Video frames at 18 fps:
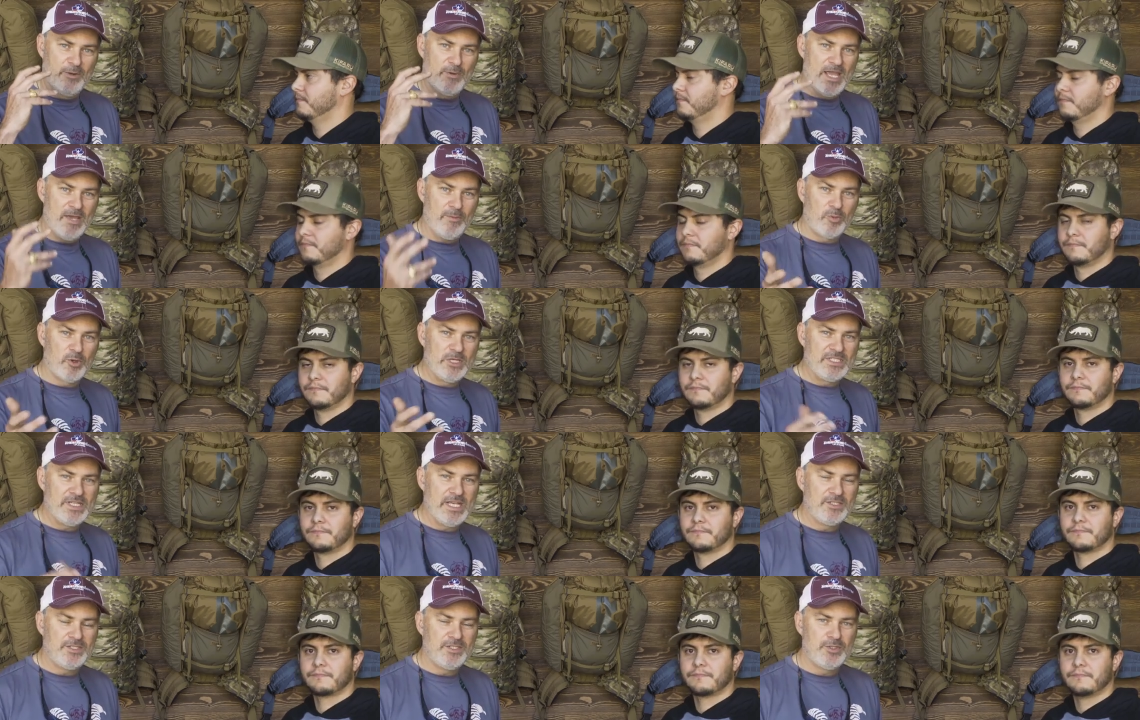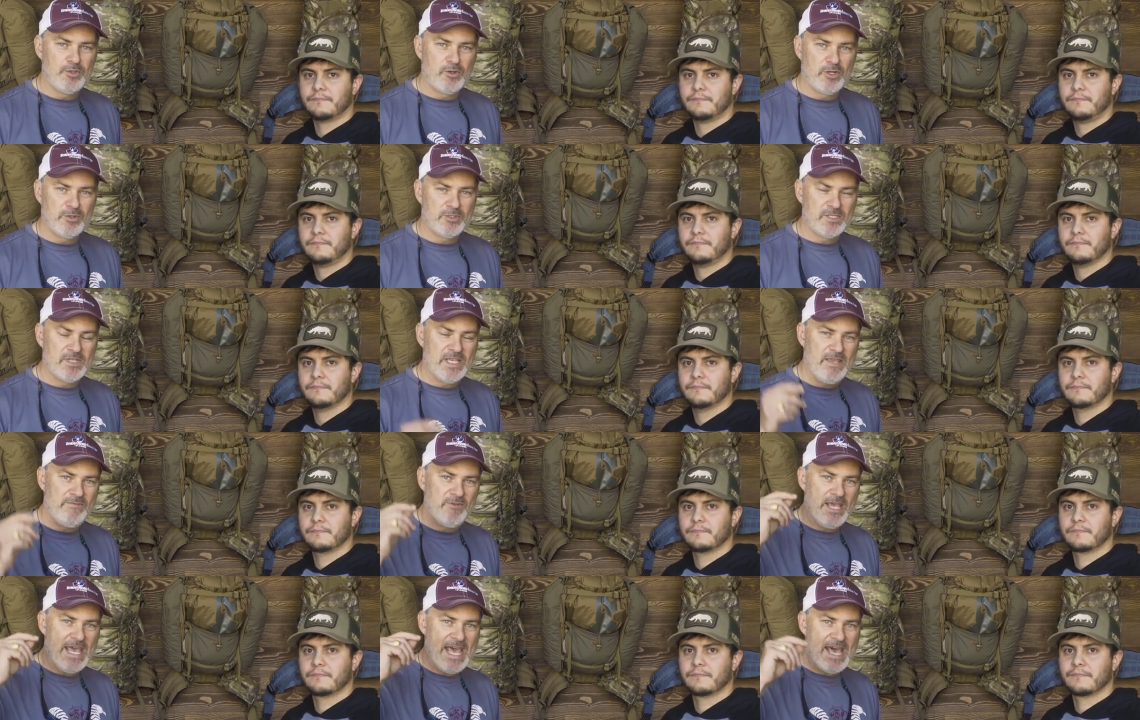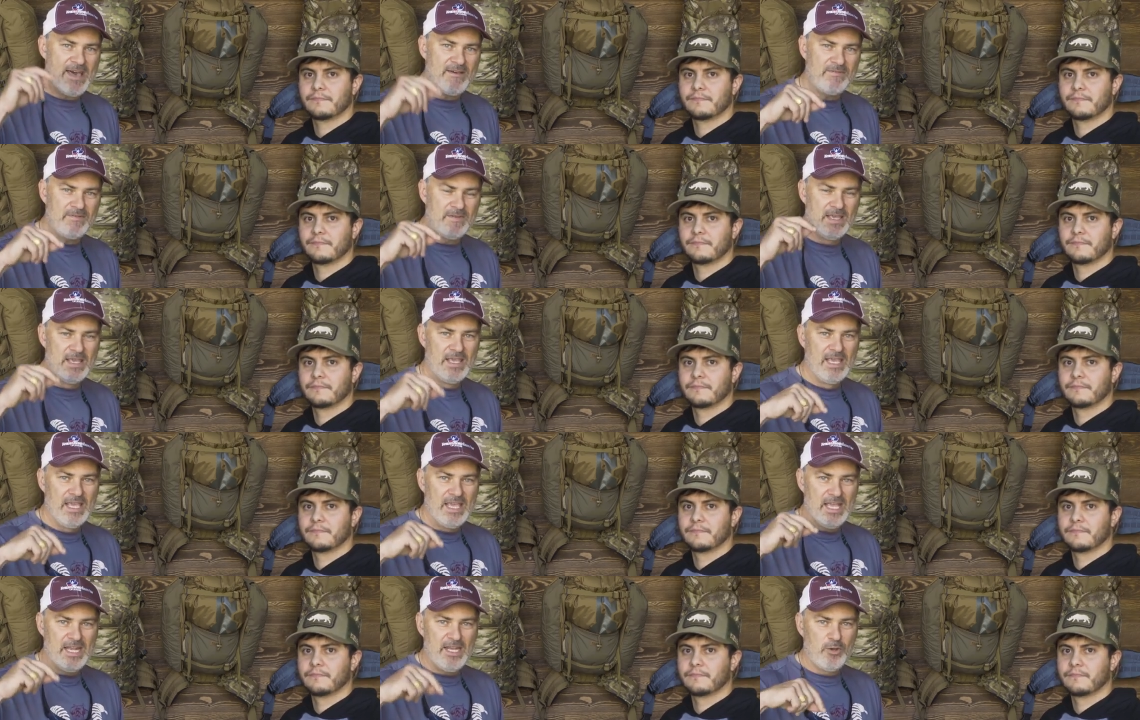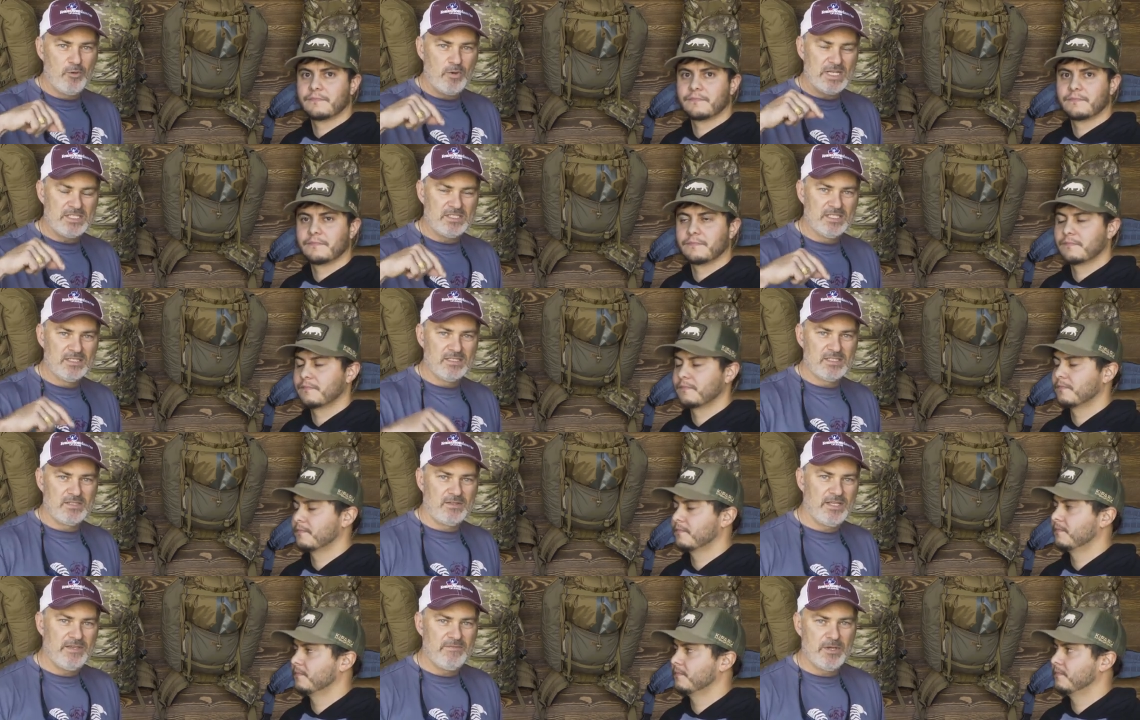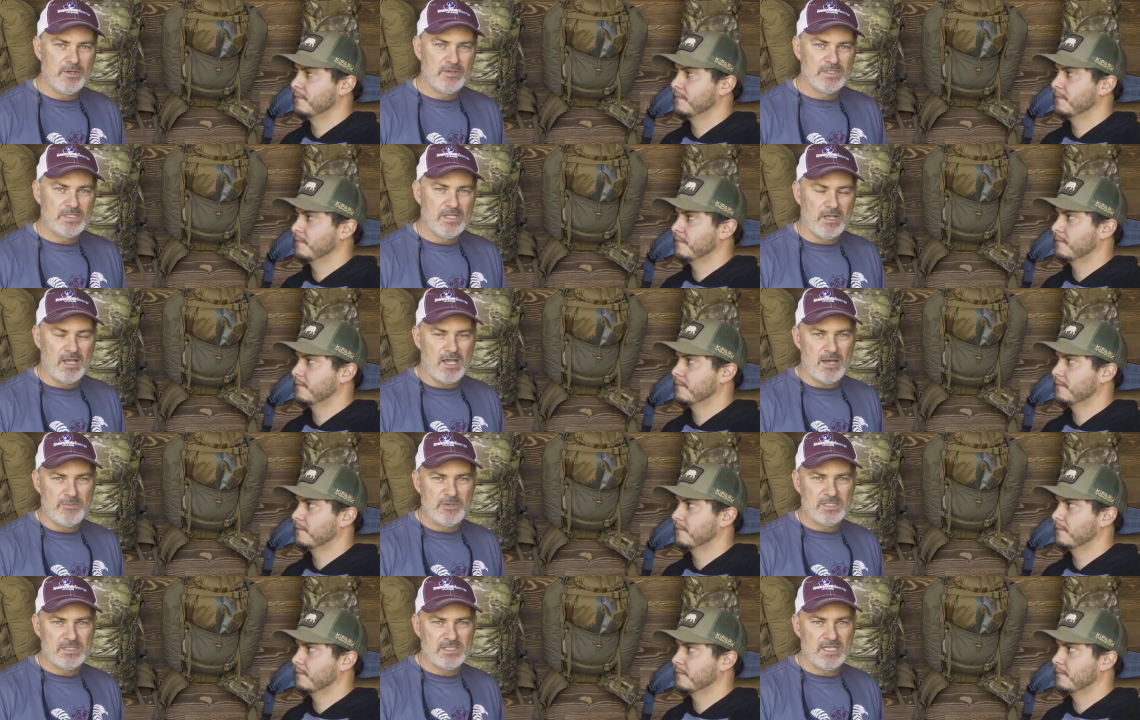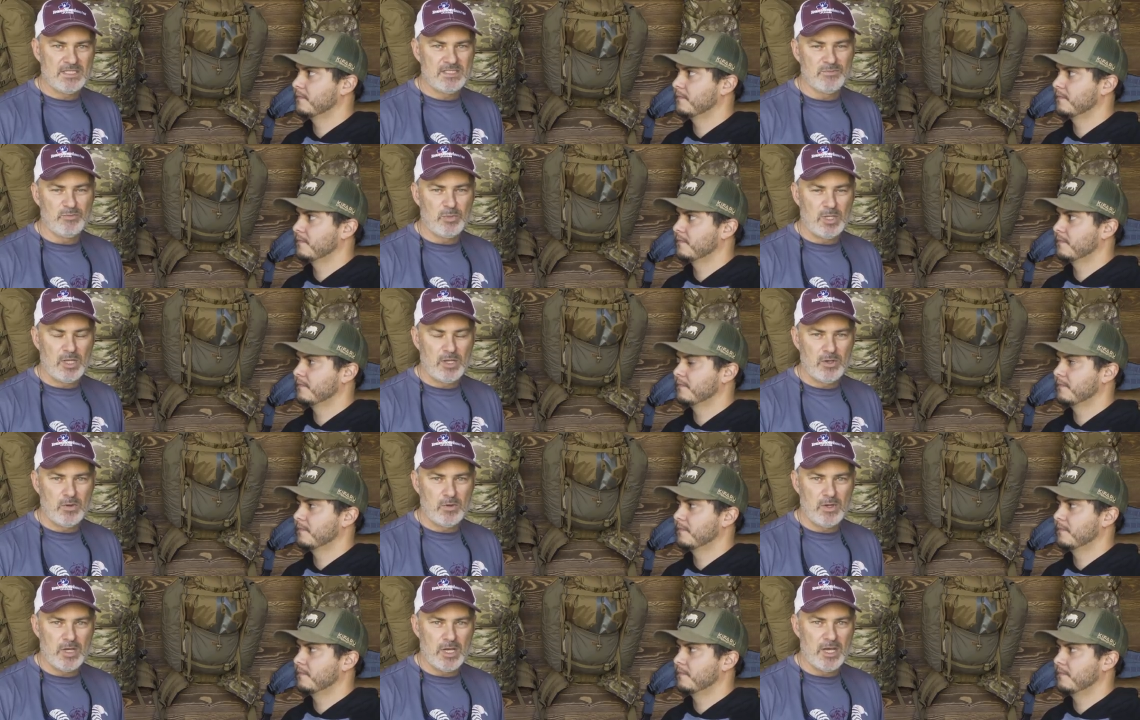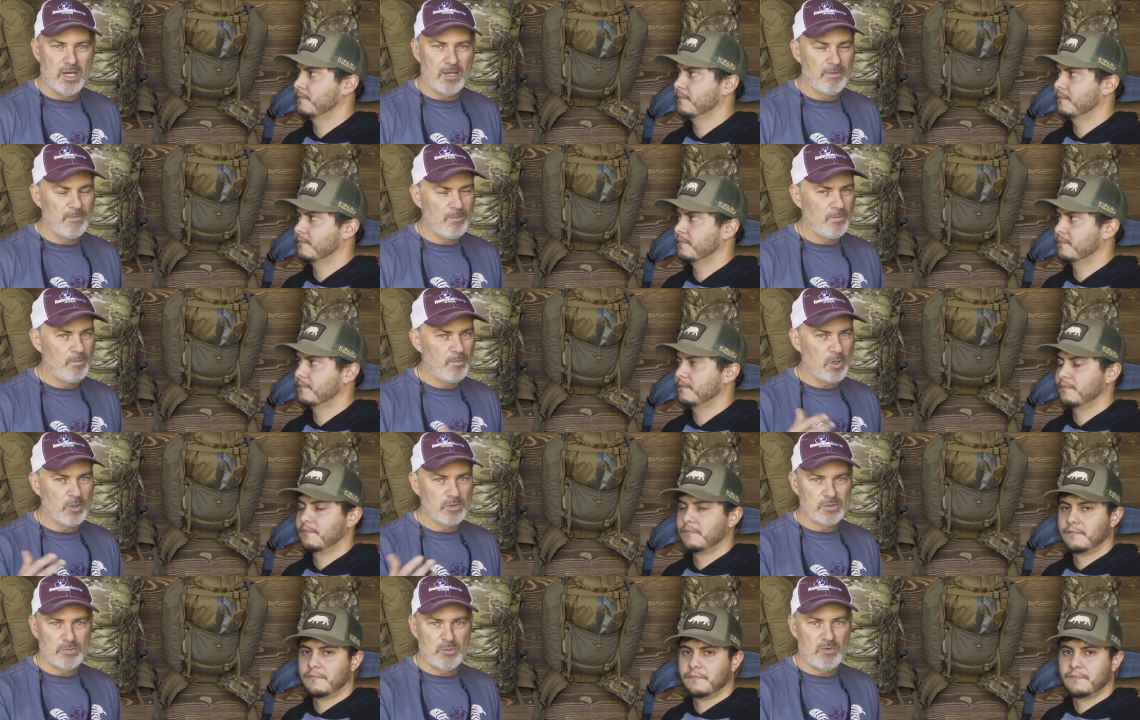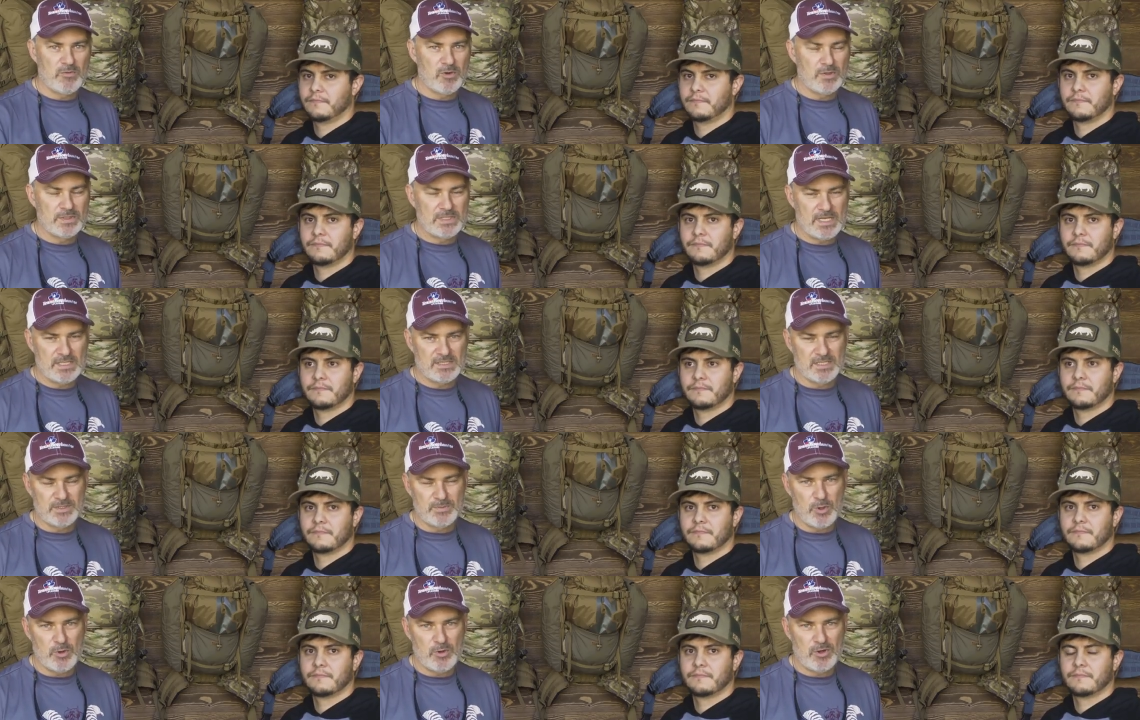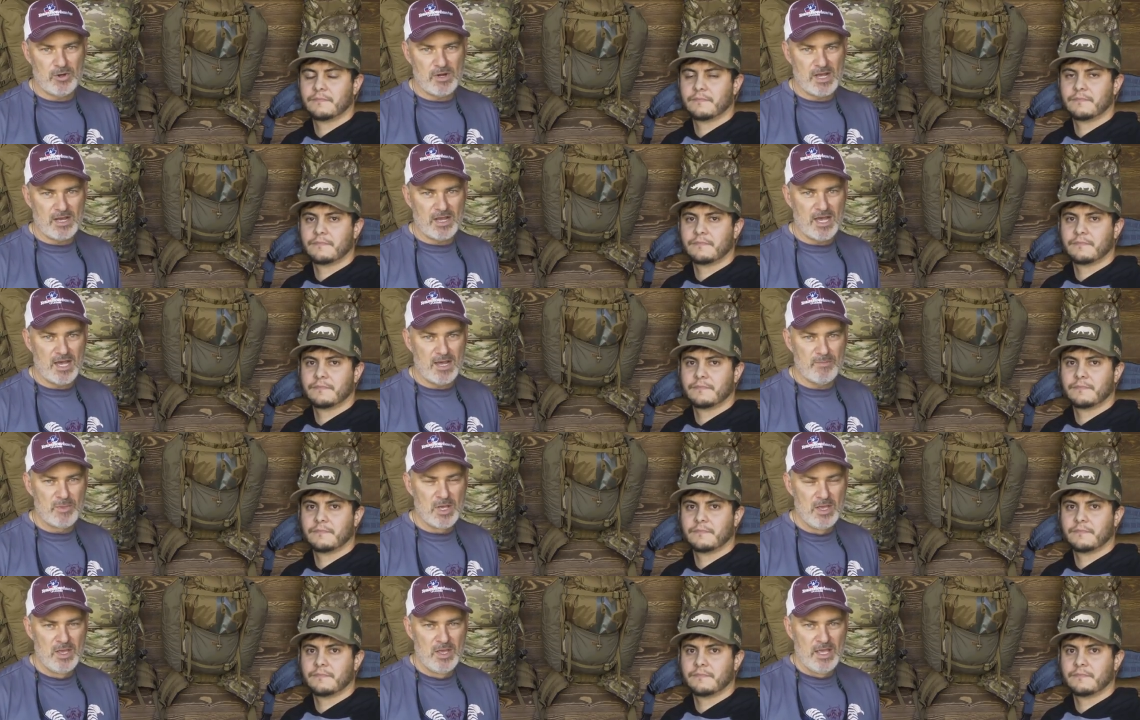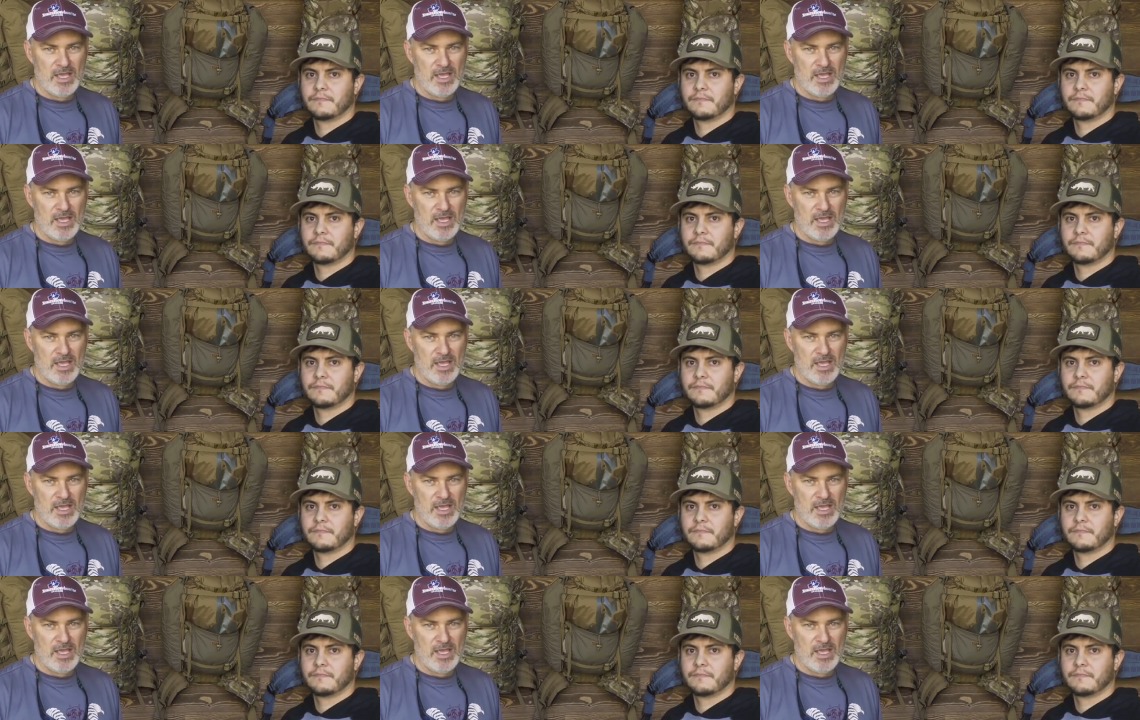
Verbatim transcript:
Speaker 1: Anyway, appreciate you joining us. If you have any questions, leave those in the comments section below. Uh, post them over on texasbowhunter.com.